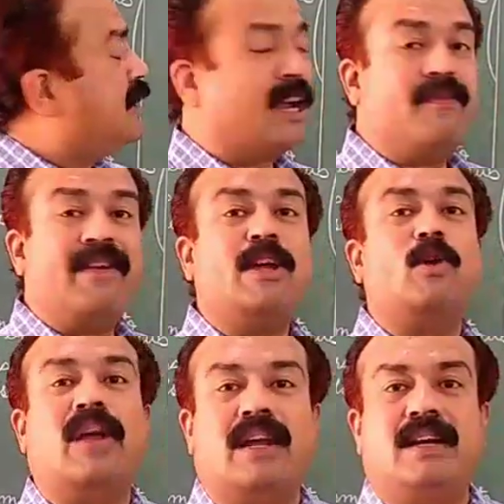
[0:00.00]
giving you
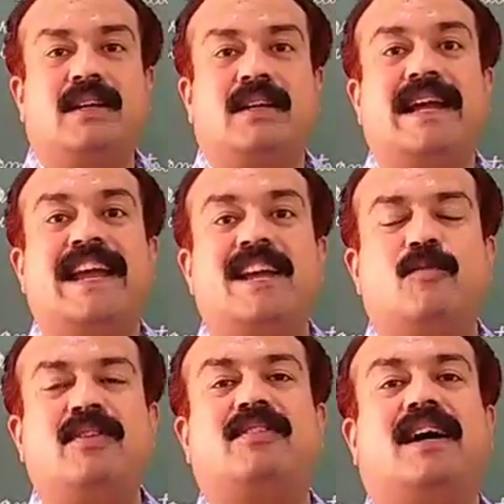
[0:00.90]
hint in
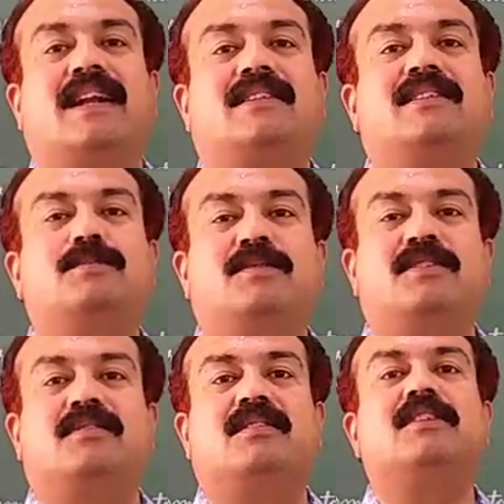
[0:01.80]
which direction the
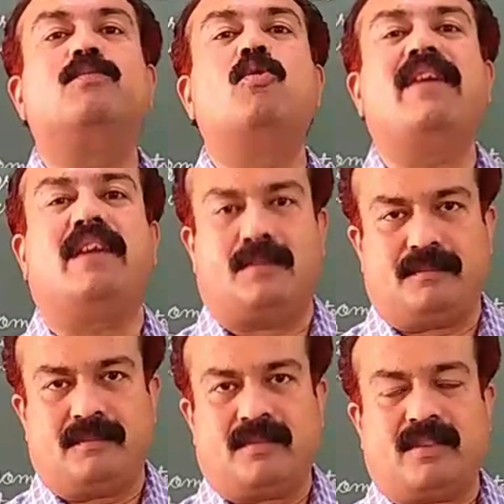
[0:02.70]
person is moving,
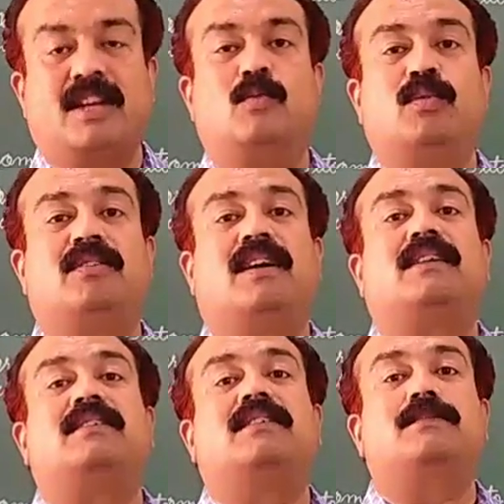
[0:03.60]
in which
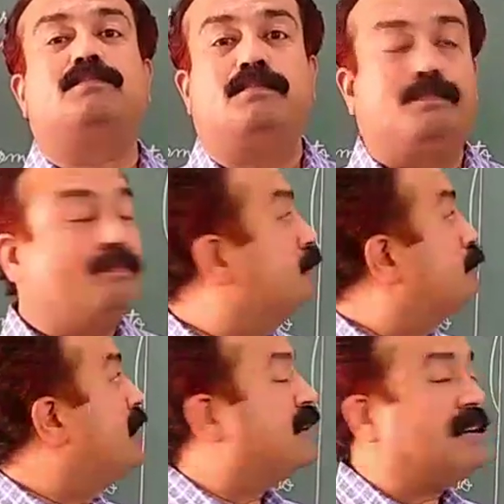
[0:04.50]
direction the
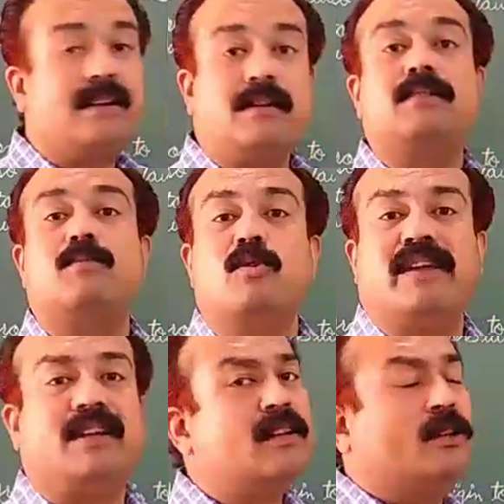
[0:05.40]
particle is moving.